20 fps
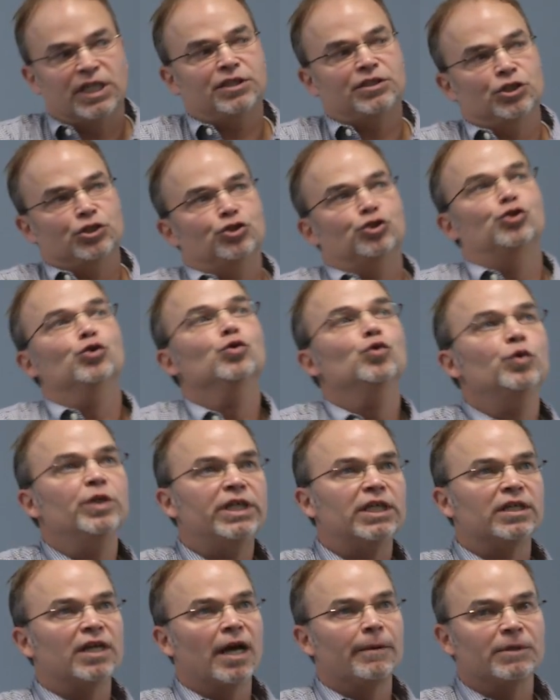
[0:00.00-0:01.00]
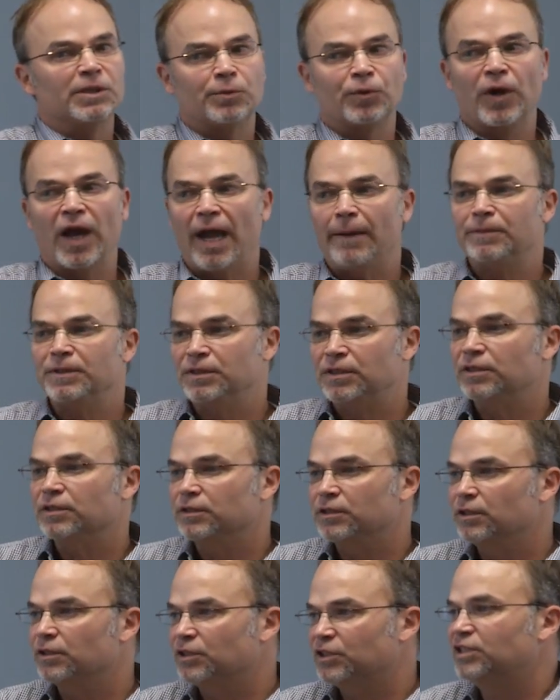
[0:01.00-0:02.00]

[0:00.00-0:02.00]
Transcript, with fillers: get to do economics perhaps until your